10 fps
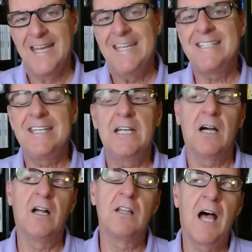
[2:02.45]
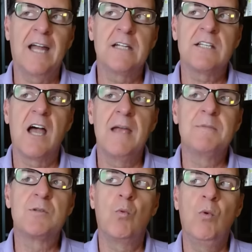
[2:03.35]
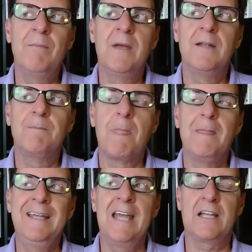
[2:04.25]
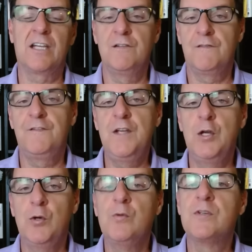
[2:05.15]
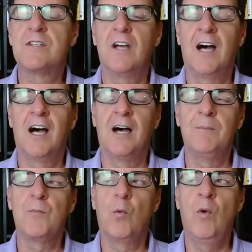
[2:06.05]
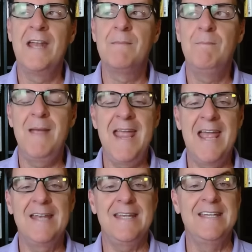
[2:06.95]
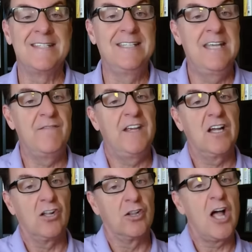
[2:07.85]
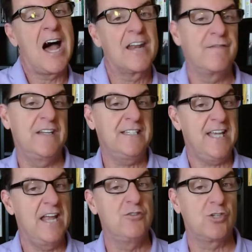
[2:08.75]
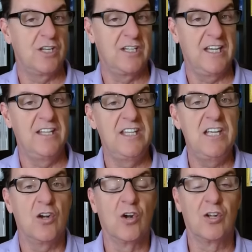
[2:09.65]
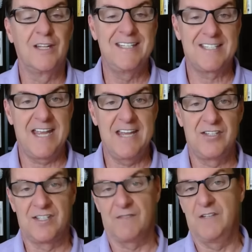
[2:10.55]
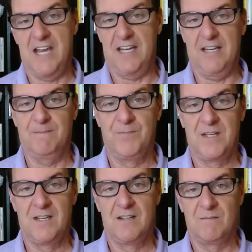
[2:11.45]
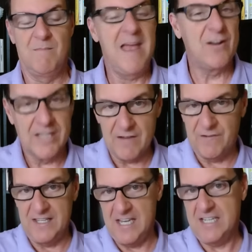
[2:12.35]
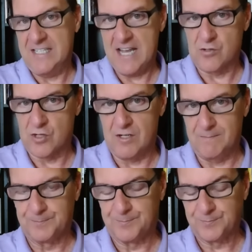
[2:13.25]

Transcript: You see, a lot of times women get confused um, when a man is giving a lot of attention in the early stages of dating. Men are giving the attention.